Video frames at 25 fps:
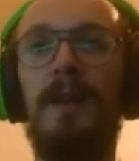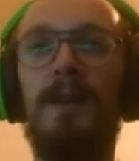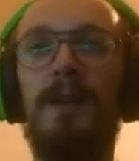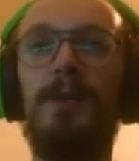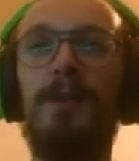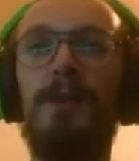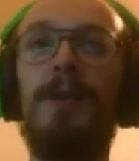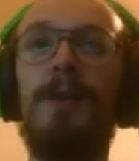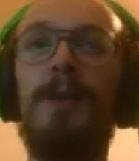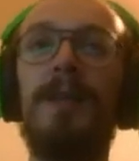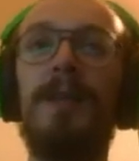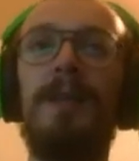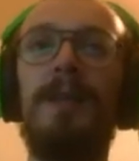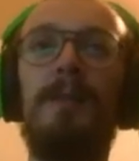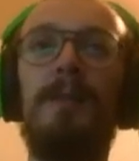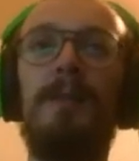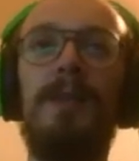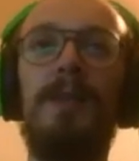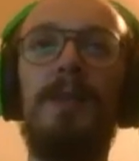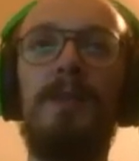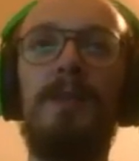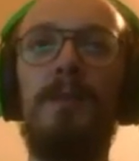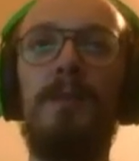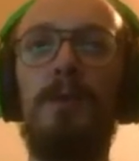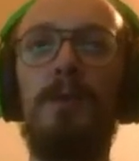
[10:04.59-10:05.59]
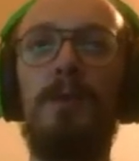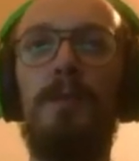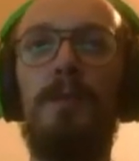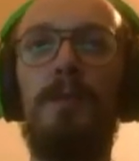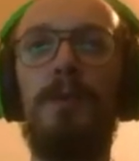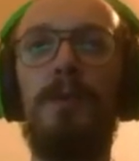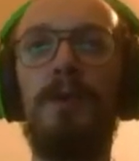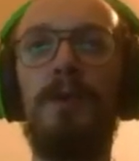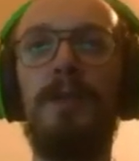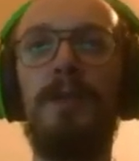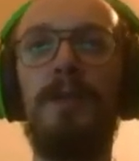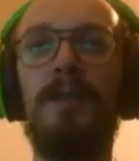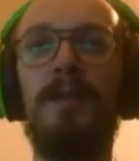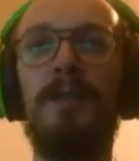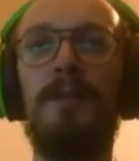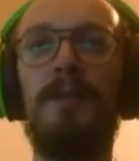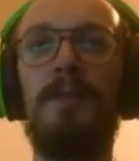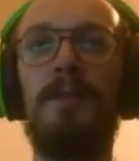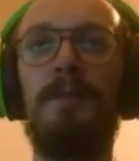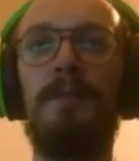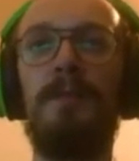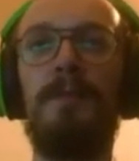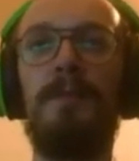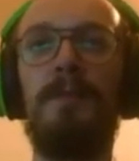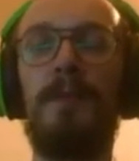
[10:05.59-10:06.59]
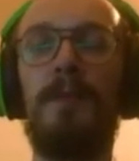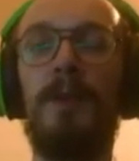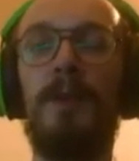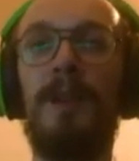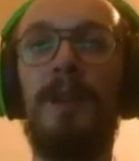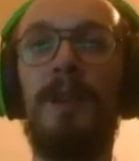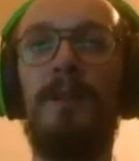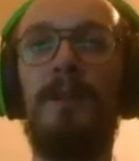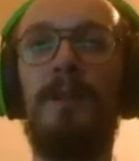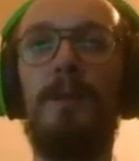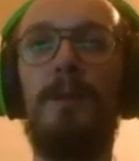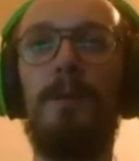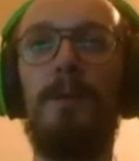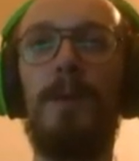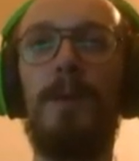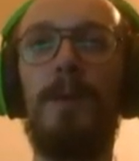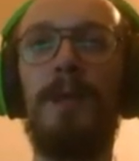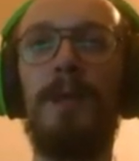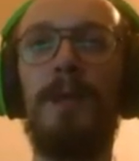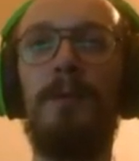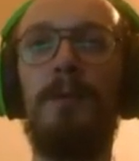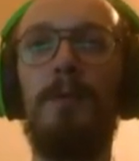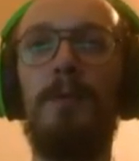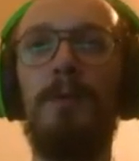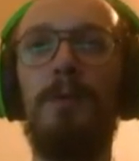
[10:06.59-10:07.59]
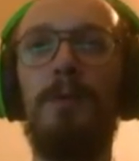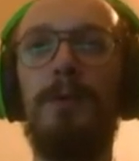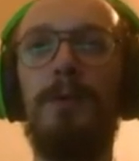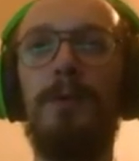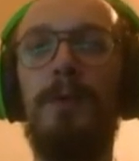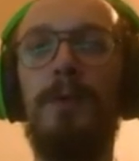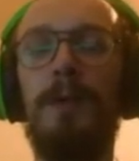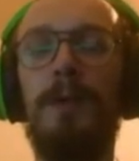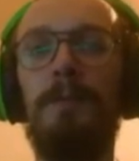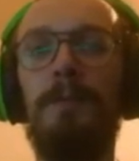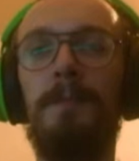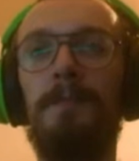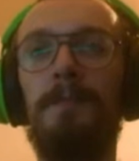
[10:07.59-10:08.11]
You got a bit more burst on level 1, 2, 3.